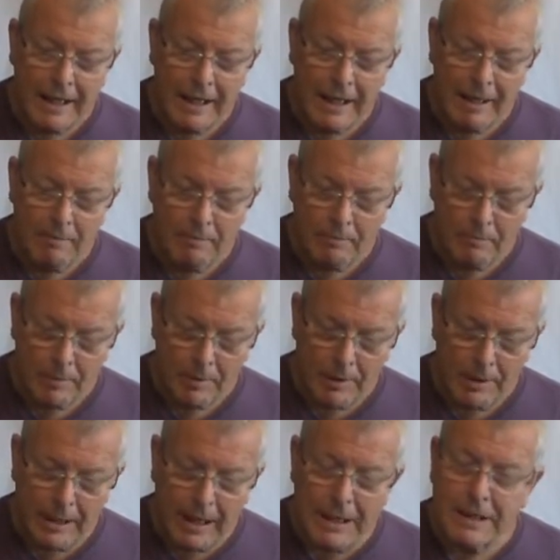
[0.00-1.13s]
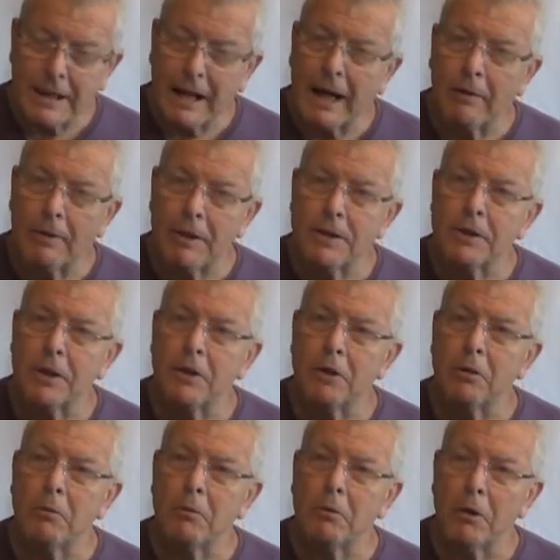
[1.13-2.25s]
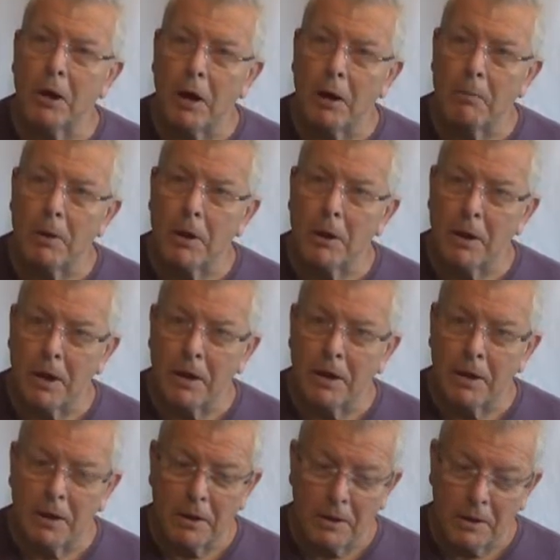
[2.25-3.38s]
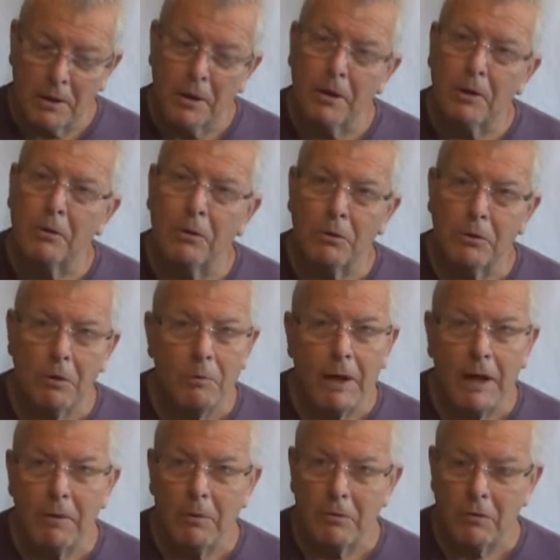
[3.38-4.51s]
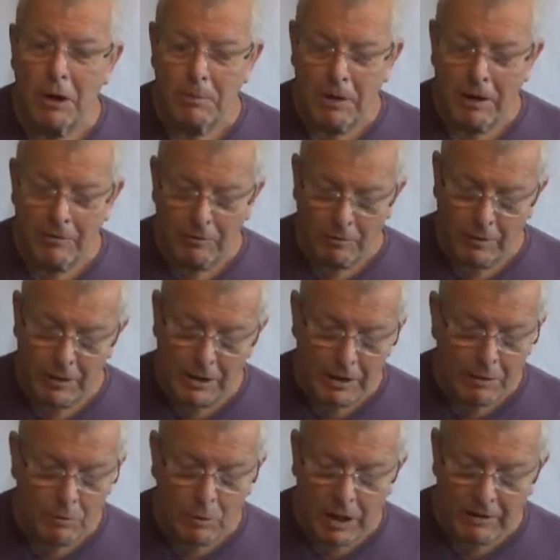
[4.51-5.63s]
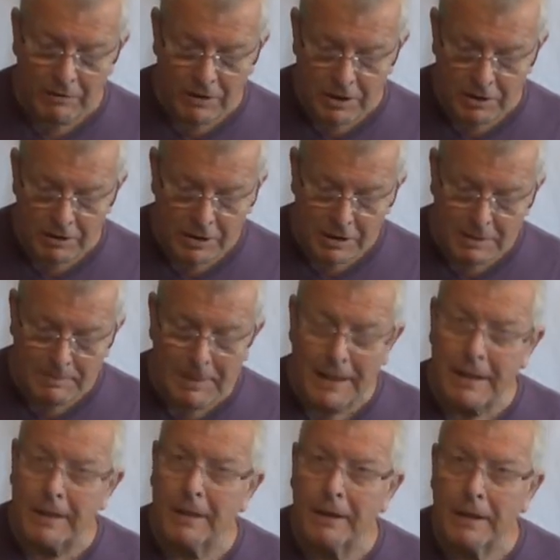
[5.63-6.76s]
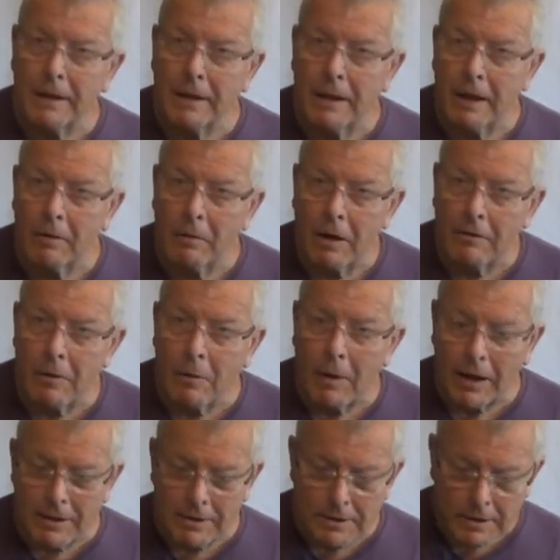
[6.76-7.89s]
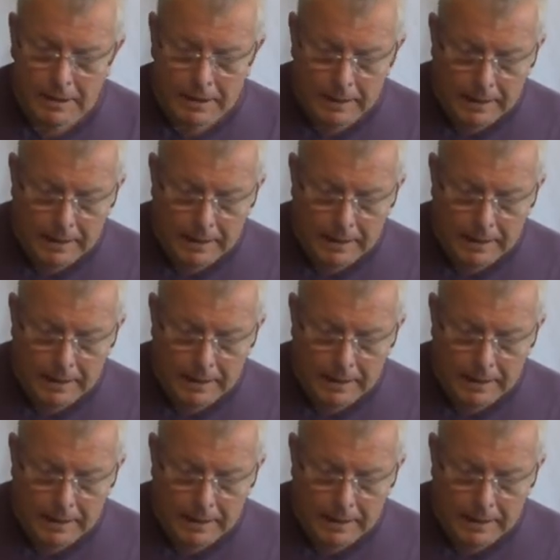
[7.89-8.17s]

less calories than you are burning, the weight will drop off at whatever speed, whatever rate.